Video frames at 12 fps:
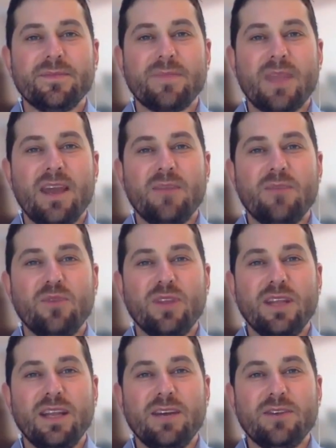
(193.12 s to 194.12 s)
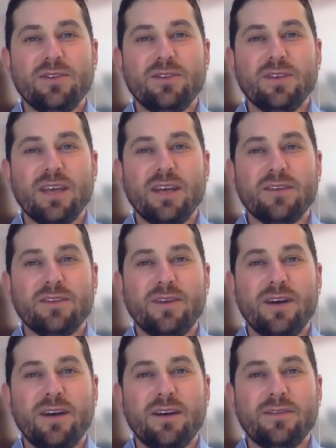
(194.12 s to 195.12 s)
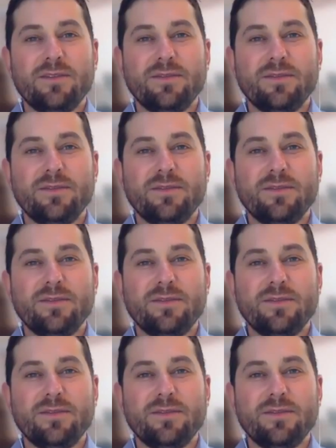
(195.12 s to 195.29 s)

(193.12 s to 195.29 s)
And breathing out to a count of 5.